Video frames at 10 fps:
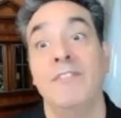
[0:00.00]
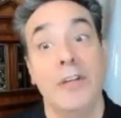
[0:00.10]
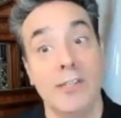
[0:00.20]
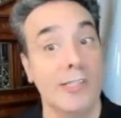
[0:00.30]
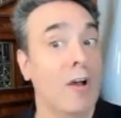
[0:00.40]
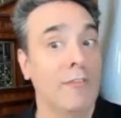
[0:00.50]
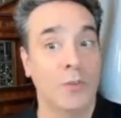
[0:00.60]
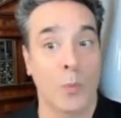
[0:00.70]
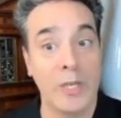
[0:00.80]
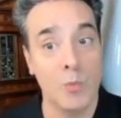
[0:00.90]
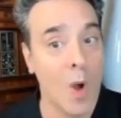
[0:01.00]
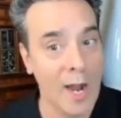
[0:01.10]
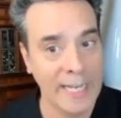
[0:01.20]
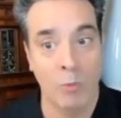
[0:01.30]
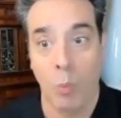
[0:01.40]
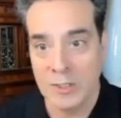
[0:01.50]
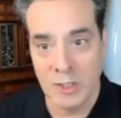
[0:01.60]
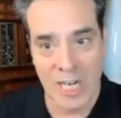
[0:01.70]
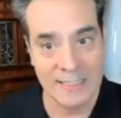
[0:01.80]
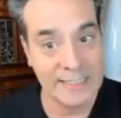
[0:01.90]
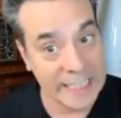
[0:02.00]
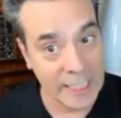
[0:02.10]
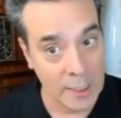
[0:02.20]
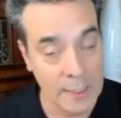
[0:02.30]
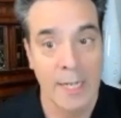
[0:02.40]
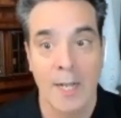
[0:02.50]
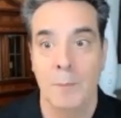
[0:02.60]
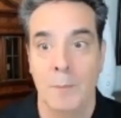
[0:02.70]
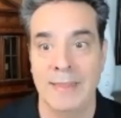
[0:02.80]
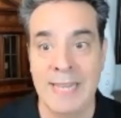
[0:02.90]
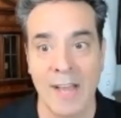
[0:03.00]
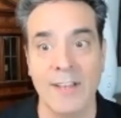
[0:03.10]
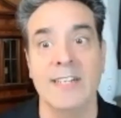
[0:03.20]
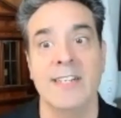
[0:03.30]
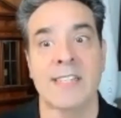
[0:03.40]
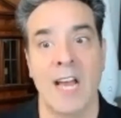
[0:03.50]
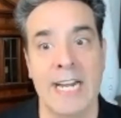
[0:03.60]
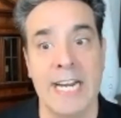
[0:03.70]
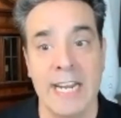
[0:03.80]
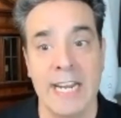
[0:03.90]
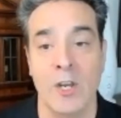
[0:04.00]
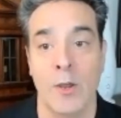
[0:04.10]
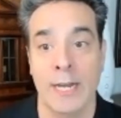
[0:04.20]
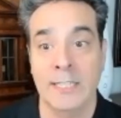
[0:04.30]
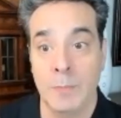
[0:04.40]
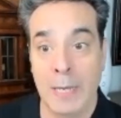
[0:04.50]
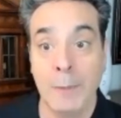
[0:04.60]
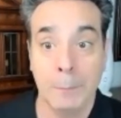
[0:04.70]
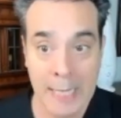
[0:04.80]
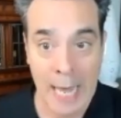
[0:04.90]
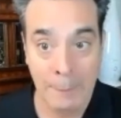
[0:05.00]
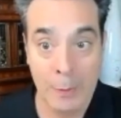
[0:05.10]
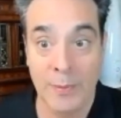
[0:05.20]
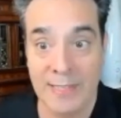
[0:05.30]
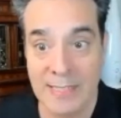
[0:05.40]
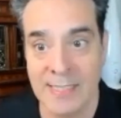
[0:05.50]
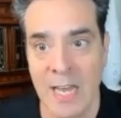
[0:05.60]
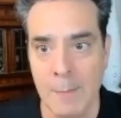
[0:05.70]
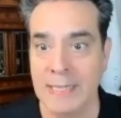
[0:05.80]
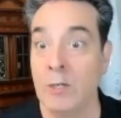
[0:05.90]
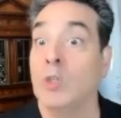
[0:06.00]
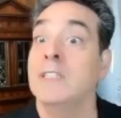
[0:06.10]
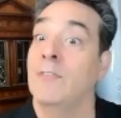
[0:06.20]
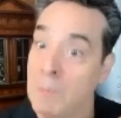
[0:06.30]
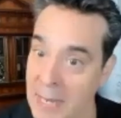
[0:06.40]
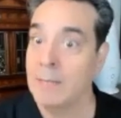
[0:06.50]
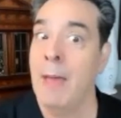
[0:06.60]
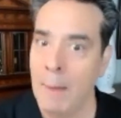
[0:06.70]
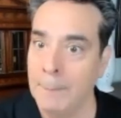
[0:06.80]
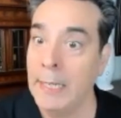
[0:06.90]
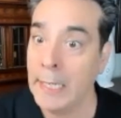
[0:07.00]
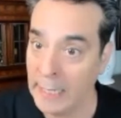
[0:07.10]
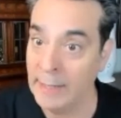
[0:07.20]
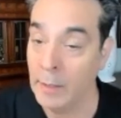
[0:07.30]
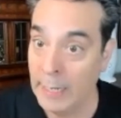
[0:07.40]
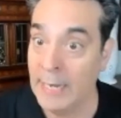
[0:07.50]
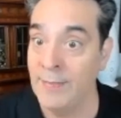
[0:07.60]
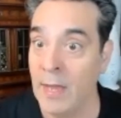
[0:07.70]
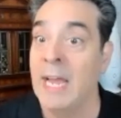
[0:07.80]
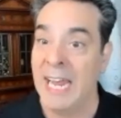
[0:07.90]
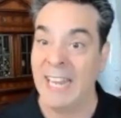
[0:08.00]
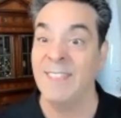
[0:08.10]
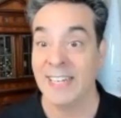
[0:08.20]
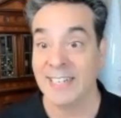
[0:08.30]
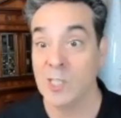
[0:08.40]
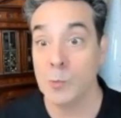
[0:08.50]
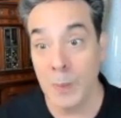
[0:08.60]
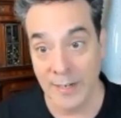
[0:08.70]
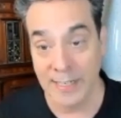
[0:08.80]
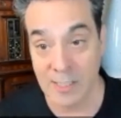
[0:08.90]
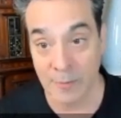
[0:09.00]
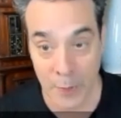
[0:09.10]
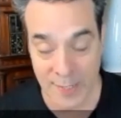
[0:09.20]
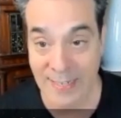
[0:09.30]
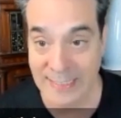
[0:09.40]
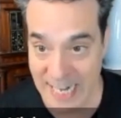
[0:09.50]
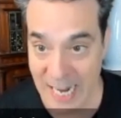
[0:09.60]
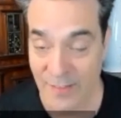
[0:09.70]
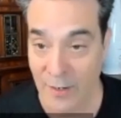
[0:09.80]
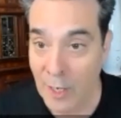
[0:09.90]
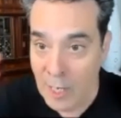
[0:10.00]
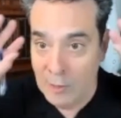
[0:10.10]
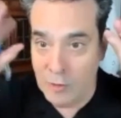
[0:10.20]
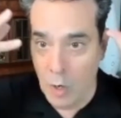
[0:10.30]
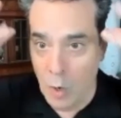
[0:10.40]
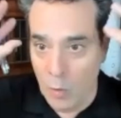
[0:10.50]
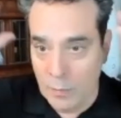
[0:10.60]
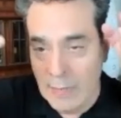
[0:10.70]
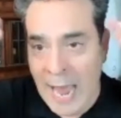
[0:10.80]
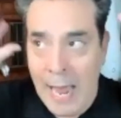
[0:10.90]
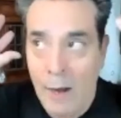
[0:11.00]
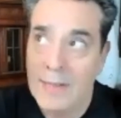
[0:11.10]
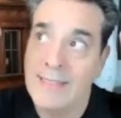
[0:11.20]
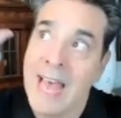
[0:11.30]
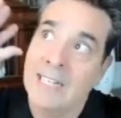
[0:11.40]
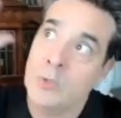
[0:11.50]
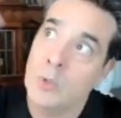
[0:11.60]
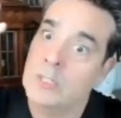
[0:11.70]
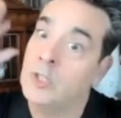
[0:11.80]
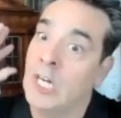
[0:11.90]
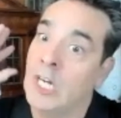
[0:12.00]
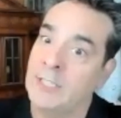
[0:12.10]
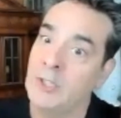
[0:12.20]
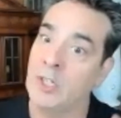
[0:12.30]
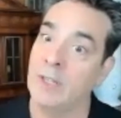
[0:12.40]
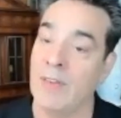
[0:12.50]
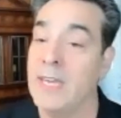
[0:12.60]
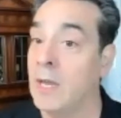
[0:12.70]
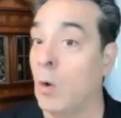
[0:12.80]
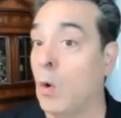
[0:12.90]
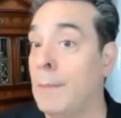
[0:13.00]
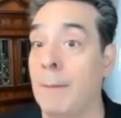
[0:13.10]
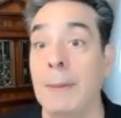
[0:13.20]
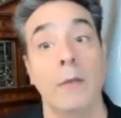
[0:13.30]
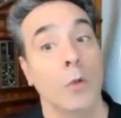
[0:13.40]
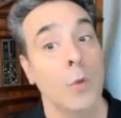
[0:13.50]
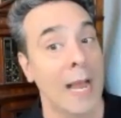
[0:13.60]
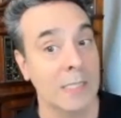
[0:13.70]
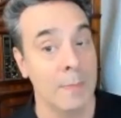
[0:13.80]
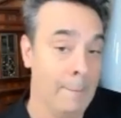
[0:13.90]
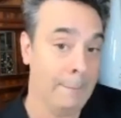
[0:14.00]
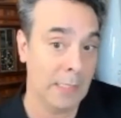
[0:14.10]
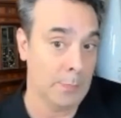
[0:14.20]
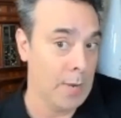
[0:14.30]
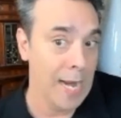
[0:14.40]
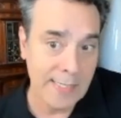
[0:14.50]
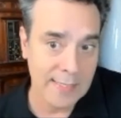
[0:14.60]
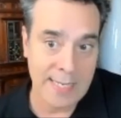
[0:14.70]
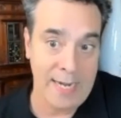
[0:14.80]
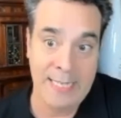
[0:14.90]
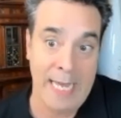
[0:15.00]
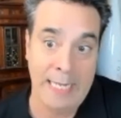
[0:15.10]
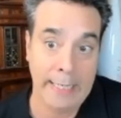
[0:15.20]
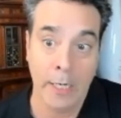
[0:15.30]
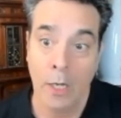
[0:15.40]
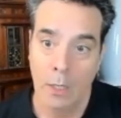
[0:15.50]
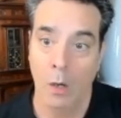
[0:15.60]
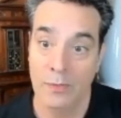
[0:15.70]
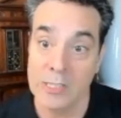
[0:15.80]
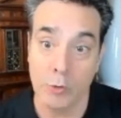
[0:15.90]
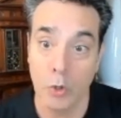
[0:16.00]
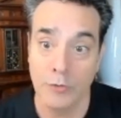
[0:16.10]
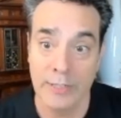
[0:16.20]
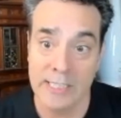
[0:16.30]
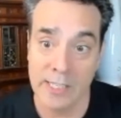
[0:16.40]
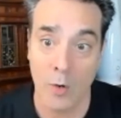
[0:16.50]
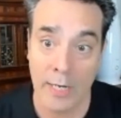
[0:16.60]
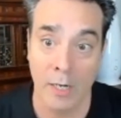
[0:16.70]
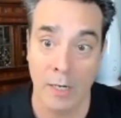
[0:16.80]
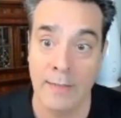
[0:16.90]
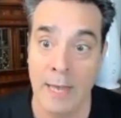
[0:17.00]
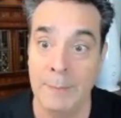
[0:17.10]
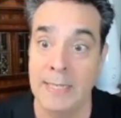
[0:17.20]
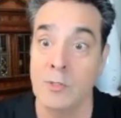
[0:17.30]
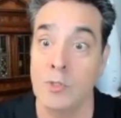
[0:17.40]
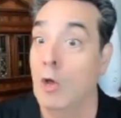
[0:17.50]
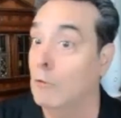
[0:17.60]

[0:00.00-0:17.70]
for yourself the way you want it, one shot deal. But yeah. now you're designing, you need to make people happy with the design, but then you also have to them happy in the in the in the experience of putting that together. So how did that sort of change your thinking, or maybe you had some happy surprises out of that? Like, oh, this groove needs to go here. That means